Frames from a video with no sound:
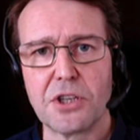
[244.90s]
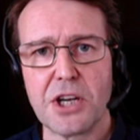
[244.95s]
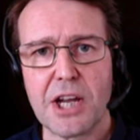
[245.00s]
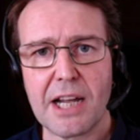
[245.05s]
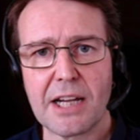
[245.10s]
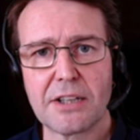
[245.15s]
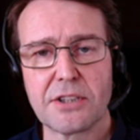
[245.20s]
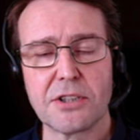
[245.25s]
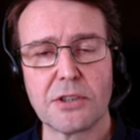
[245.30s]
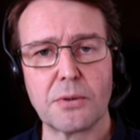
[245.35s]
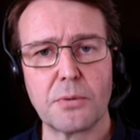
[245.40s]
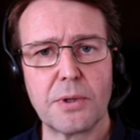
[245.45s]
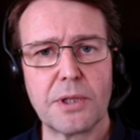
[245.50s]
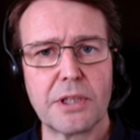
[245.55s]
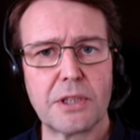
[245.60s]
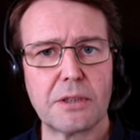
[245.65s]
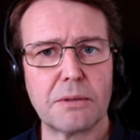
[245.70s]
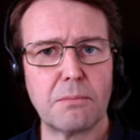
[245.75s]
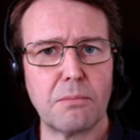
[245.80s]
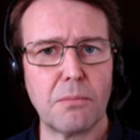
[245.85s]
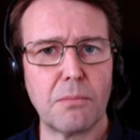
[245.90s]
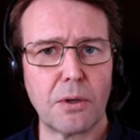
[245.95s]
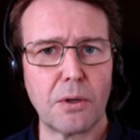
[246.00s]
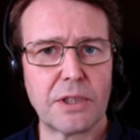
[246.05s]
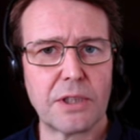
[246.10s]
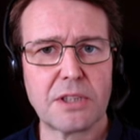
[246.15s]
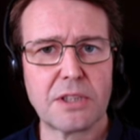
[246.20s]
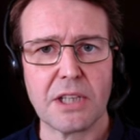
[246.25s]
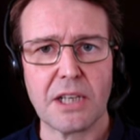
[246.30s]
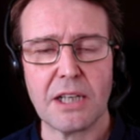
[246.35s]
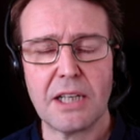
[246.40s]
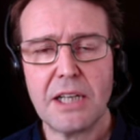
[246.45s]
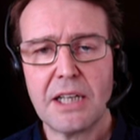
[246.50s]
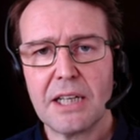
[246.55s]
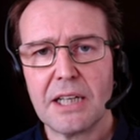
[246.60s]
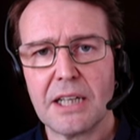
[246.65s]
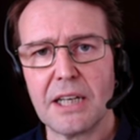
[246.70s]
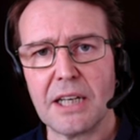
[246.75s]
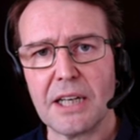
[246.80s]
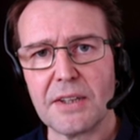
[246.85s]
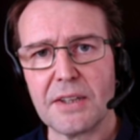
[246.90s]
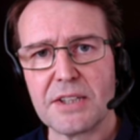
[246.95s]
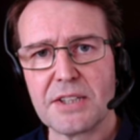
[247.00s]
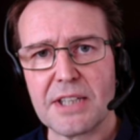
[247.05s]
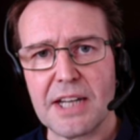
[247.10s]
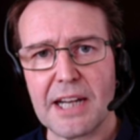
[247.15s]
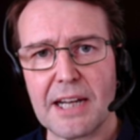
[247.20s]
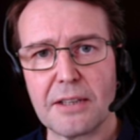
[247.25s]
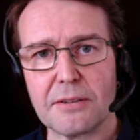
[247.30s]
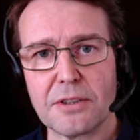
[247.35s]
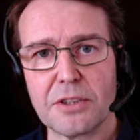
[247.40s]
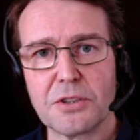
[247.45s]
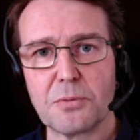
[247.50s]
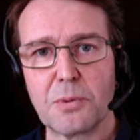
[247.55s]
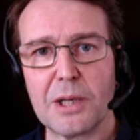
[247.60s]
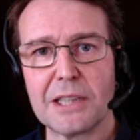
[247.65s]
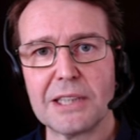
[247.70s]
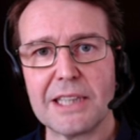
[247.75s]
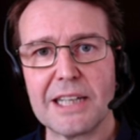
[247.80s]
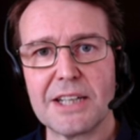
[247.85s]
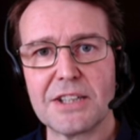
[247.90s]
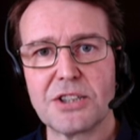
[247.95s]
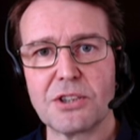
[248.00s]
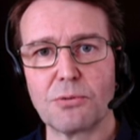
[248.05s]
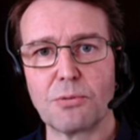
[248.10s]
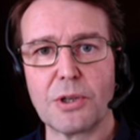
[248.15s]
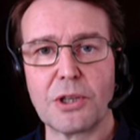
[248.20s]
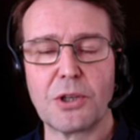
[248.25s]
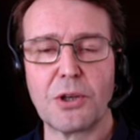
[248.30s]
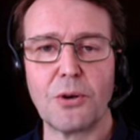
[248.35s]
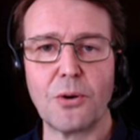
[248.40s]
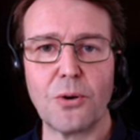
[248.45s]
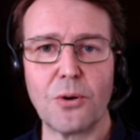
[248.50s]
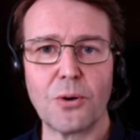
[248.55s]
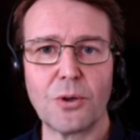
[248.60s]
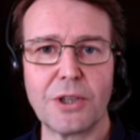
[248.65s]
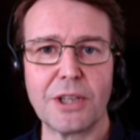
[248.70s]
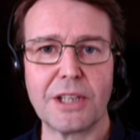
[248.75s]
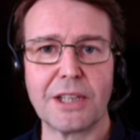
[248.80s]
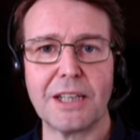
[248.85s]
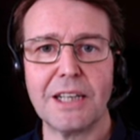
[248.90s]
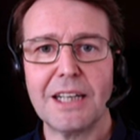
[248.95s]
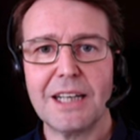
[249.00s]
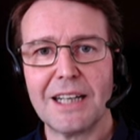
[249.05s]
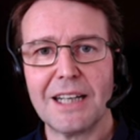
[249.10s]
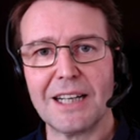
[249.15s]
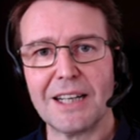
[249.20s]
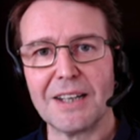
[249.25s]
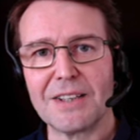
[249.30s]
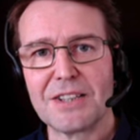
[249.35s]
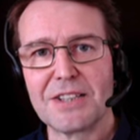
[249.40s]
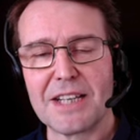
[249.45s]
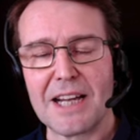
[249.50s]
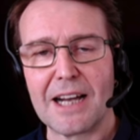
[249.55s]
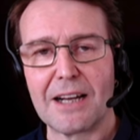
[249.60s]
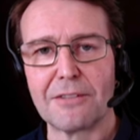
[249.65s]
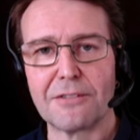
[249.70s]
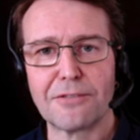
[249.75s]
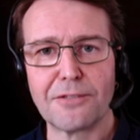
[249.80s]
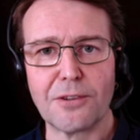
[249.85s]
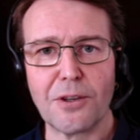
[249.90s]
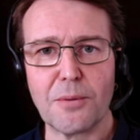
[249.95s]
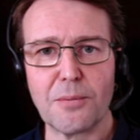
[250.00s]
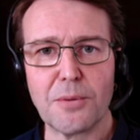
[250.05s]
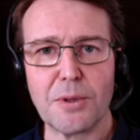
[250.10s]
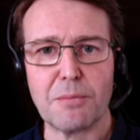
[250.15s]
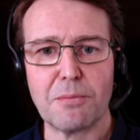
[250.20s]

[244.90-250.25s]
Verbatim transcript: jack so we can monitor uh, the sound as well as recording uh, the sound from the